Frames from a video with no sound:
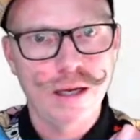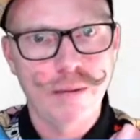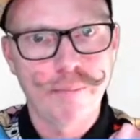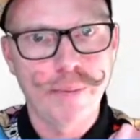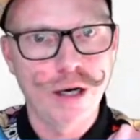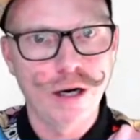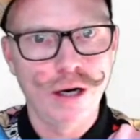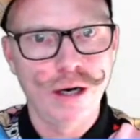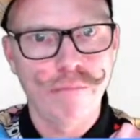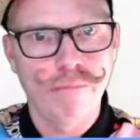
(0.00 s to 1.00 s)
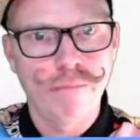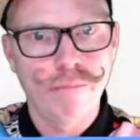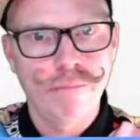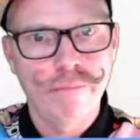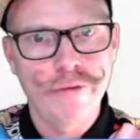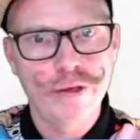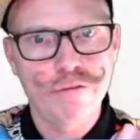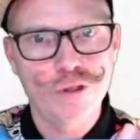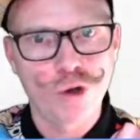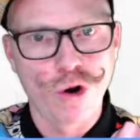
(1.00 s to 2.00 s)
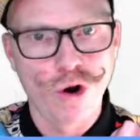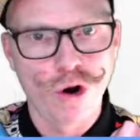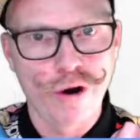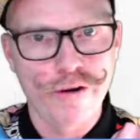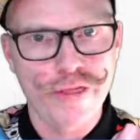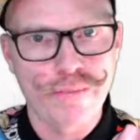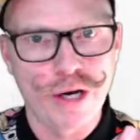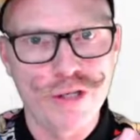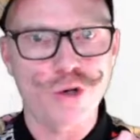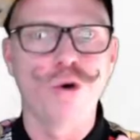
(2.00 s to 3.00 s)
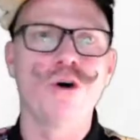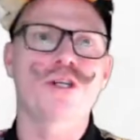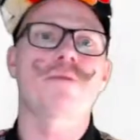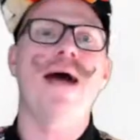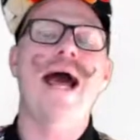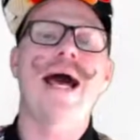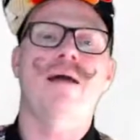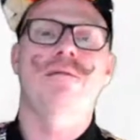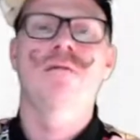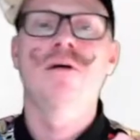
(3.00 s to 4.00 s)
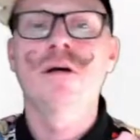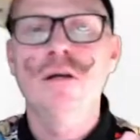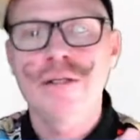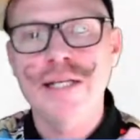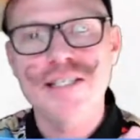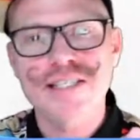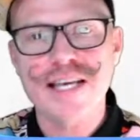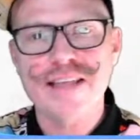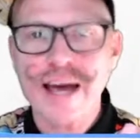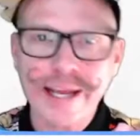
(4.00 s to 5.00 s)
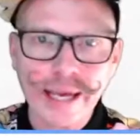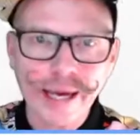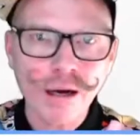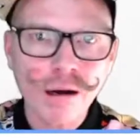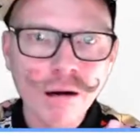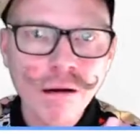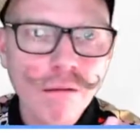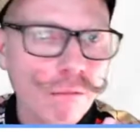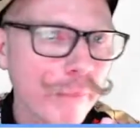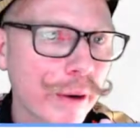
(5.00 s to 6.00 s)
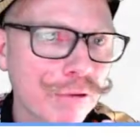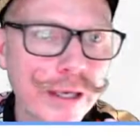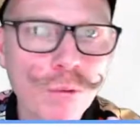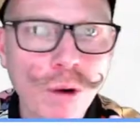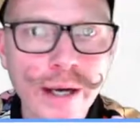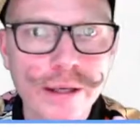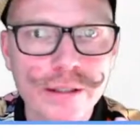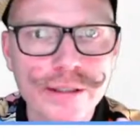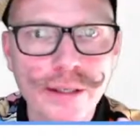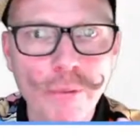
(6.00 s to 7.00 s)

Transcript: Boom! You've drawn the most awesome hat. Need to see that again? Well, rewind it, because I'm